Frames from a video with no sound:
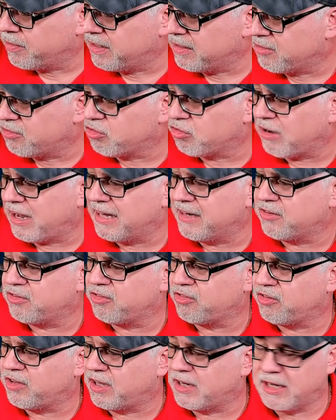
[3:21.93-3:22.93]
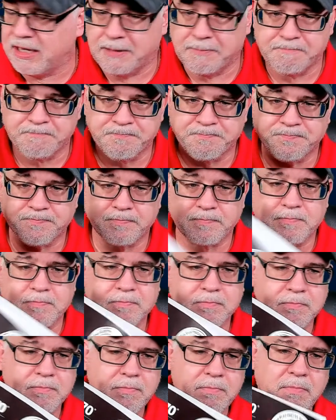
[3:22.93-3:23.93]
that try to study
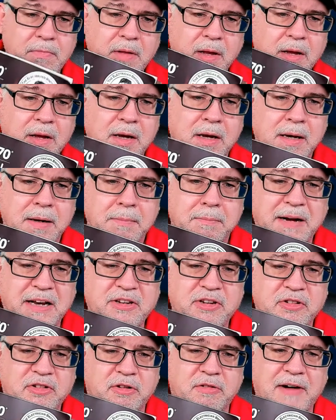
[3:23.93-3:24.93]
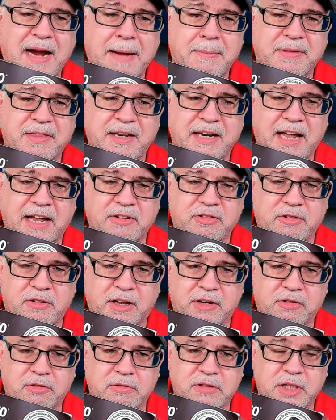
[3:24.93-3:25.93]
by just grabbing the National
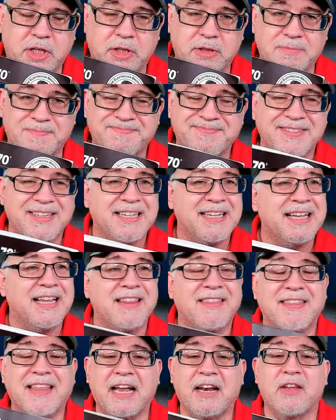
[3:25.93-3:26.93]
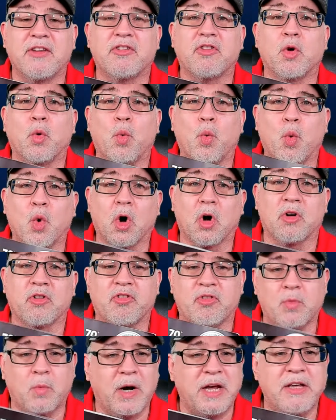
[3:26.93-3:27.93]
Electrical Code. That is the
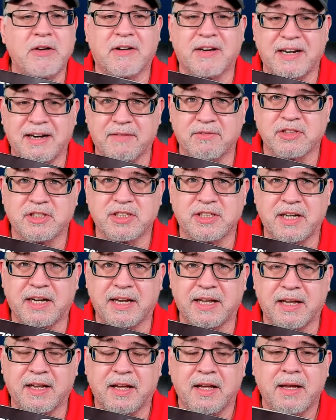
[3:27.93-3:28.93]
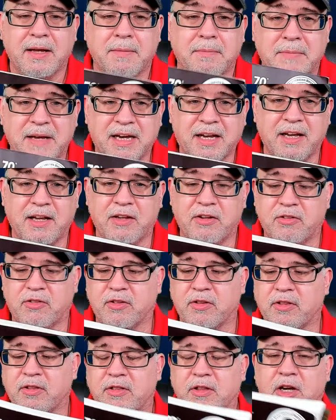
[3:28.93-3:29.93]
worst way you could ever study
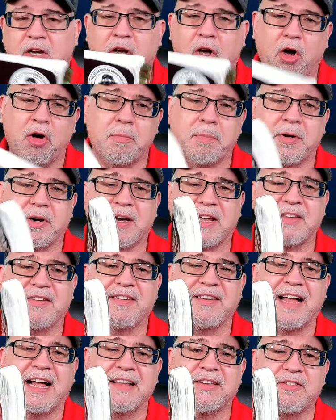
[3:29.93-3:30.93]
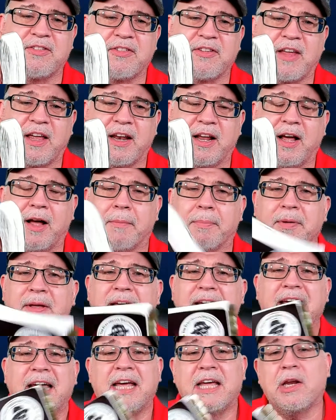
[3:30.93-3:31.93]
because the code book is not set up
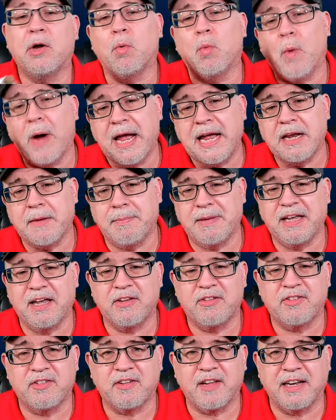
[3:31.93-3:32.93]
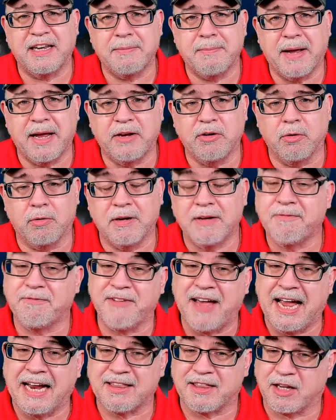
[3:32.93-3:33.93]
in a way to be a study manual. In
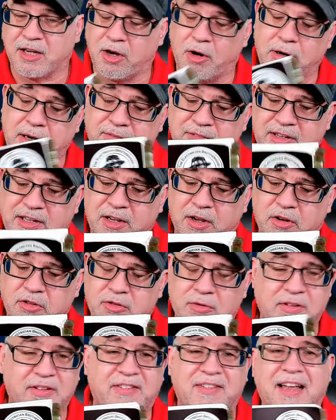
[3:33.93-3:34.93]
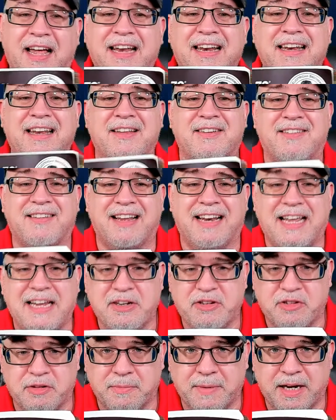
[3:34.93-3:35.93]
fact, the code even tells you it's not an
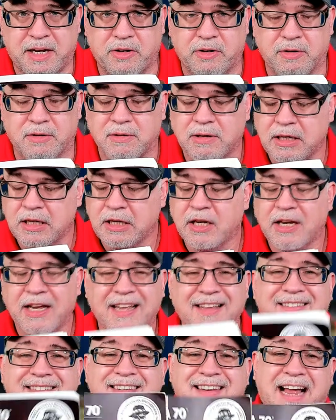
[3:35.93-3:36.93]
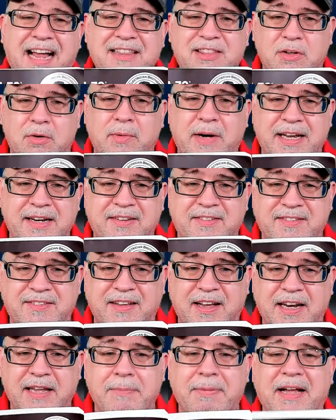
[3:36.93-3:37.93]
installation manual. It's not the way to
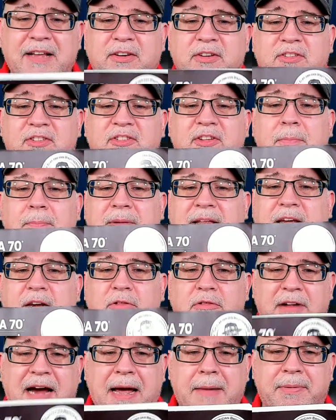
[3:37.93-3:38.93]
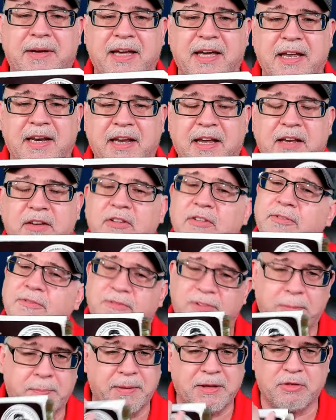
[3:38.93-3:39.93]
study by just simply grabbing it and just
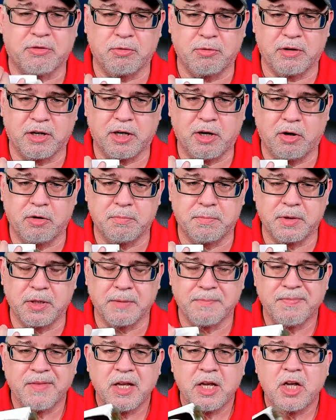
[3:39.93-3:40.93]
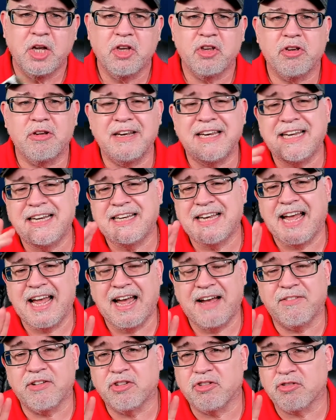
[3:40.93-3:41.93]
flipping through the code book. You need to
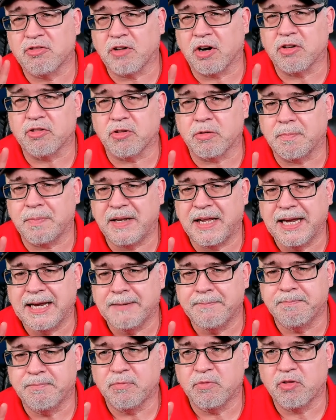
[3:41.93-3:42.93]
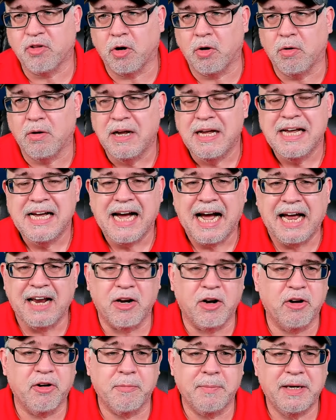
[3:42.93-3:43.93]
have a structured plan. So I
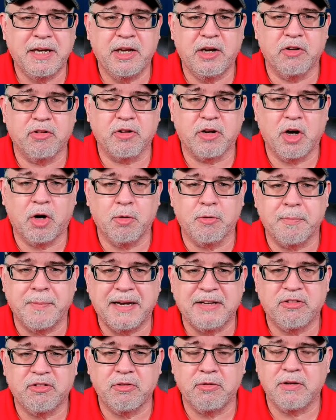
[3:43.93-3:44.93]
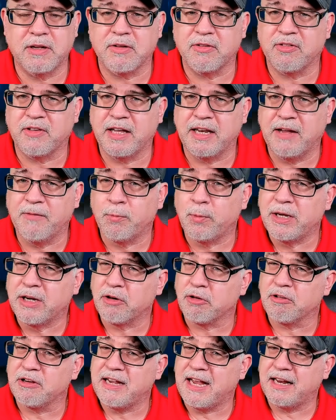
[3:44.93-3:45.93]
learned many years ago with my students that if we
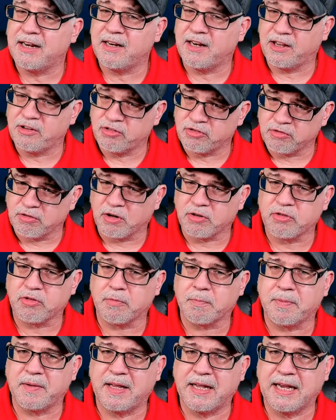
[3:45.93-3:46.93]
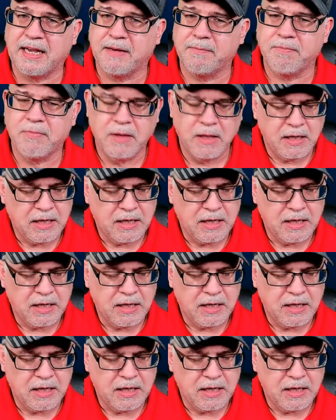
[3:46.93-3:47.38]
created a structured plan